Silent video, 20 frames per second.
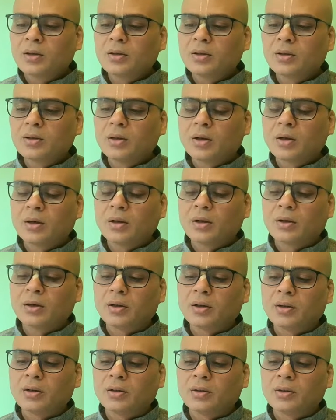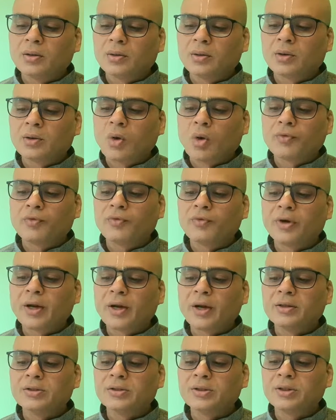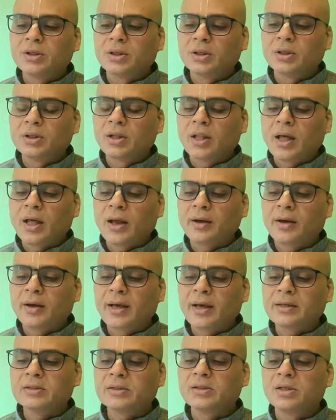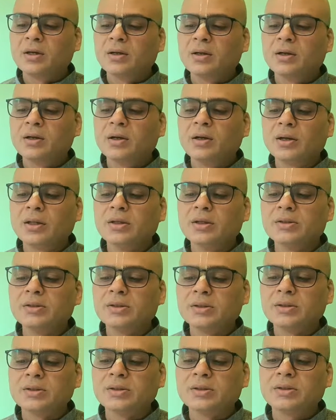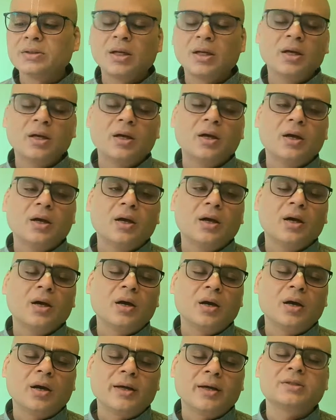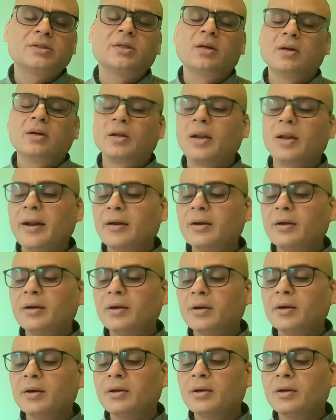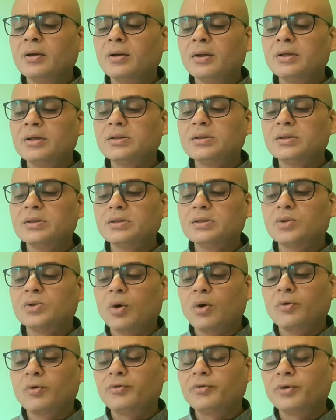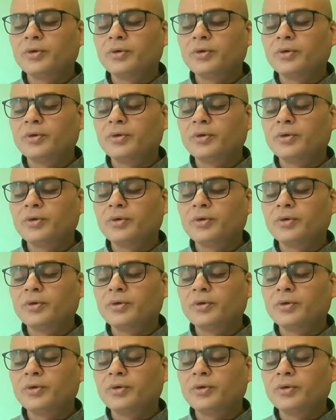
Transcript: the confidential and external reasons, external and internal reasons of